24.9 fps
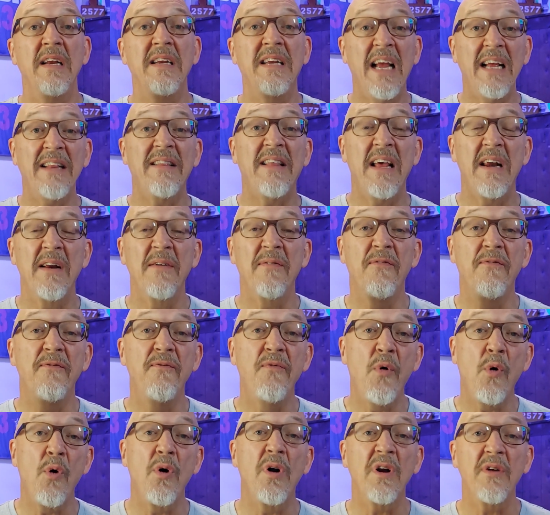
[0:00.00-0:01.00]
and get that
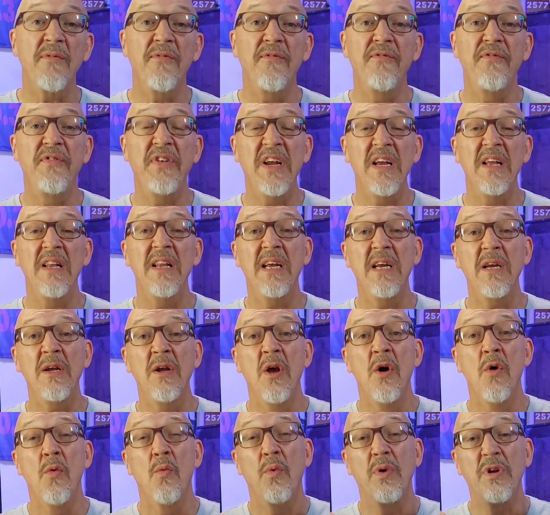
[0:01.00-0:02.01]
euphoric feeling
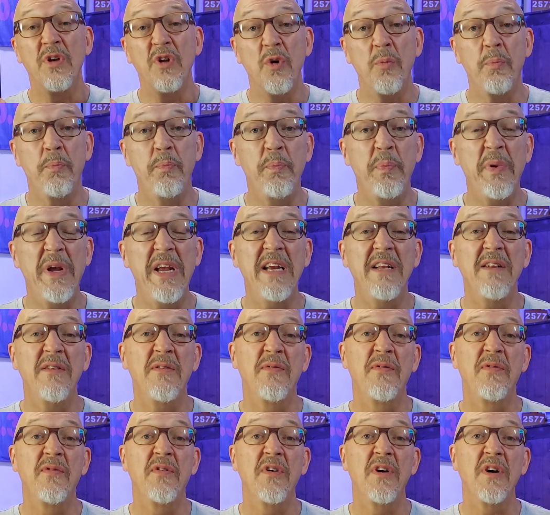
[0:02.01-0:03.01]
when you beat
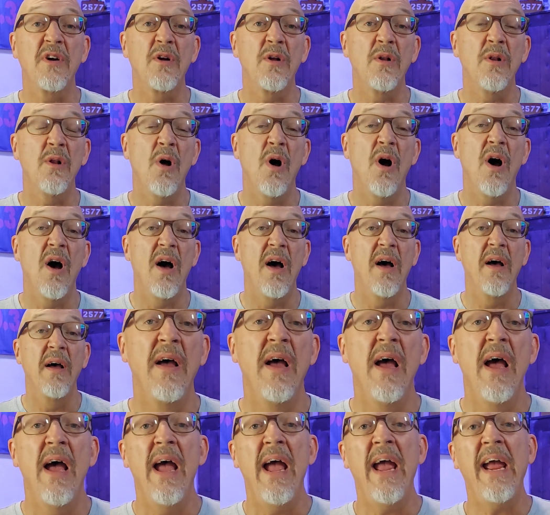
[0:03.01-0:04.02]
the claw.
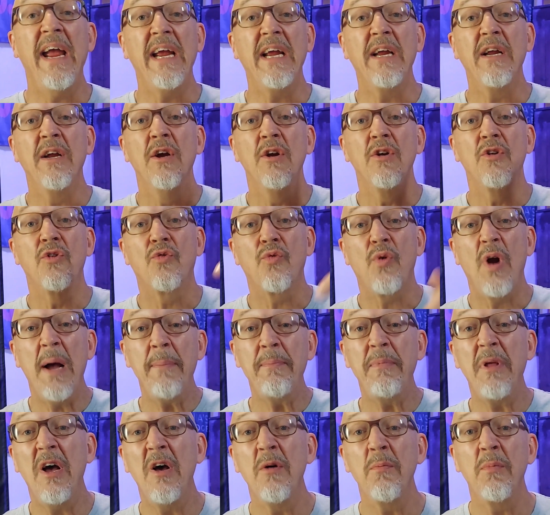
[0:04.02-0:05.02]
Hey,
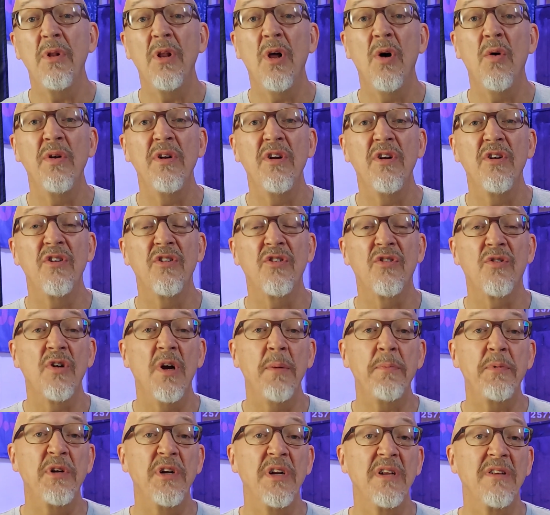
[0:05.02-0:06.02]
Drop down below in the
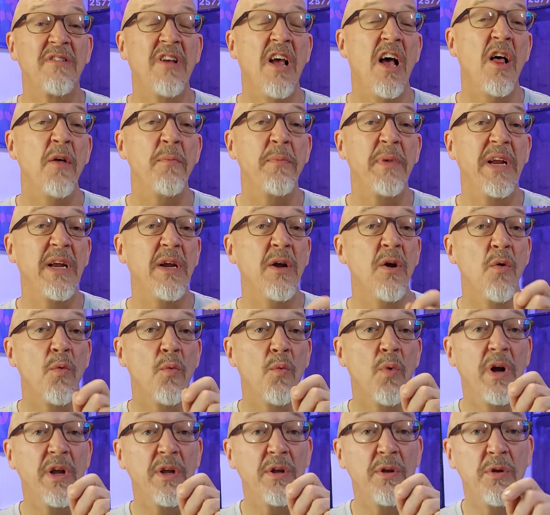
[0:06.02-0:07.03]
description and tell me
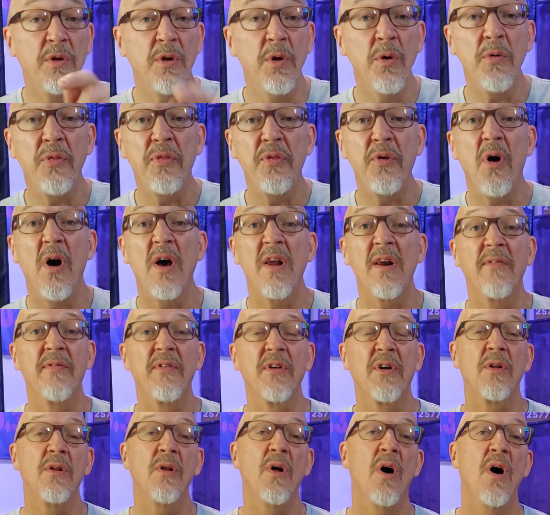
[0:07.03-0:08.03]
what you thought of
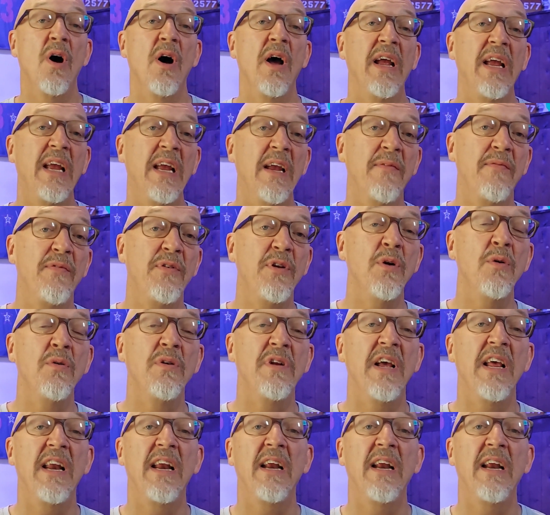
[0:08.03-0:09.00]
the claw, if you did